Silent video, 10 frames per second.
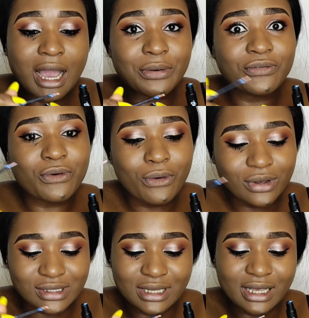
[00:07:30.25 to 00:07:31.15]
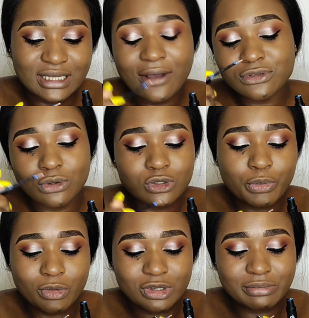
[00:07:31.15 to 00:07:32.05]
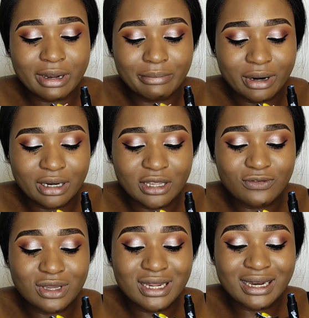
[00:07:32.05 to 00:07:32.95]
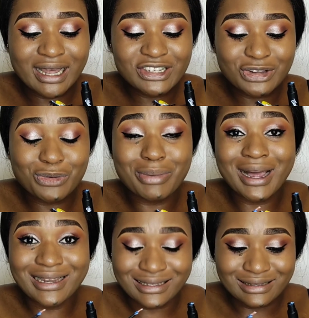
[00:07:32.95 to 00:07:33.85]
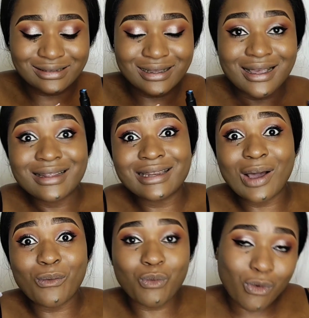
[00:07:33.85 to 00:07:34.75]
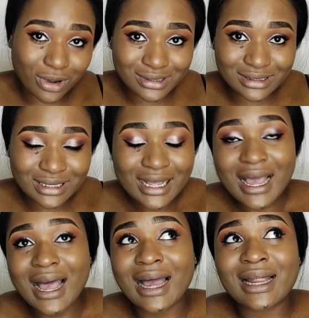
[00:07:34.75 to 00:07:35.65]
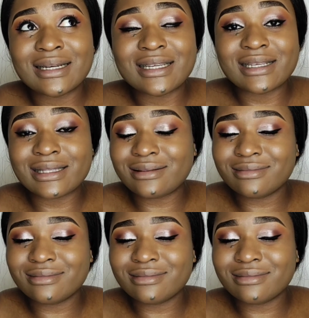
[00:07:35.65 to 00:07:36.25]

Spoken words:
And of course, yes, I have to also promote my brand. If you need an eyeshadow palette that works and it